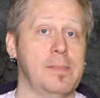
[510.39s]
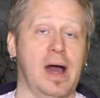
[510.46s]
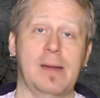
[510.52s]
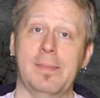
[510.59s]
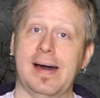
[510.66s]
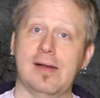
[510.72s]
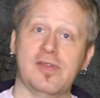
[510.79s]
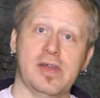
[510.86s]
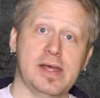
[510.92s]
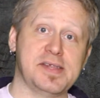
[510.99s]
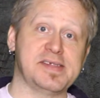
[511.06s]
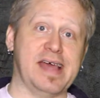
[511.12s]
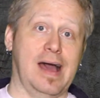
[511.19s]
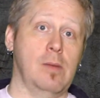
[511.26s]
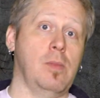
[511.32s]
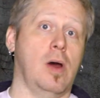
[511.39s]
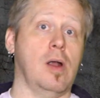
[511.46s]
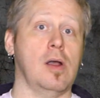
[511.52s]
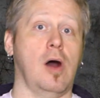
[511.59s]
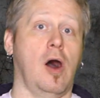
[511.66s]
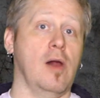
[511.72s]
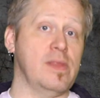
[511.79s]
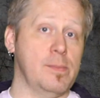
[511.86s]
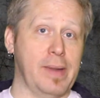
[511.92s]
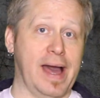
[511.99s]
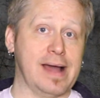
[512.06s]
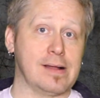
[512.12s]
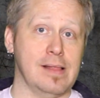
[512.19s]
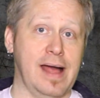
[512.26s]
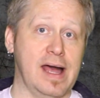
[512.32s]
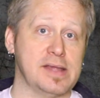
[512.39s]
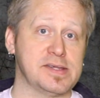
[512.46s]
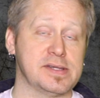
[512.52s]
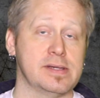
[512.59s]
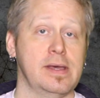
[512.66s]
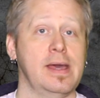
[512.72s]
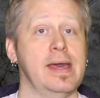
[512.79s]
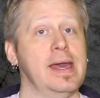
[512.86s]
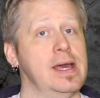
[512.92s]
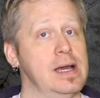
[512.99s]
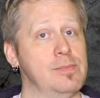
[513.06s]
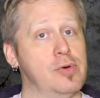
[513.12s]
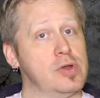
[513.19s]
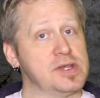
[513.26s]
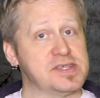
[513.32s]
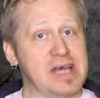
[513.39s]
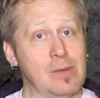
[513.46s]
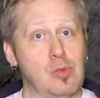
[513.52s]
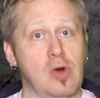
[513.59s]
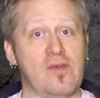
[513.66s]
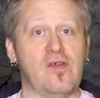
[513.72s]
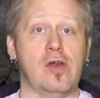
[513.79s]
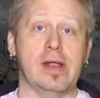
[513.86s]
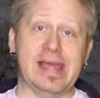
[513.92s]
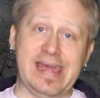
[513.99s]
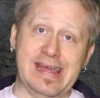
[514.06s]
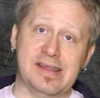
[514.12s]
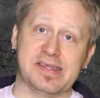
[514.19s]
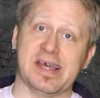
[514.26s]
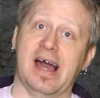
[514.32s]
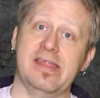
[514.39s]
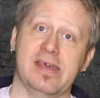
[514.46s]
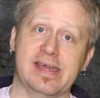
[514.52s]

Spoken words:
I mounted a soundbar on the back glass and put a subwoofer inside the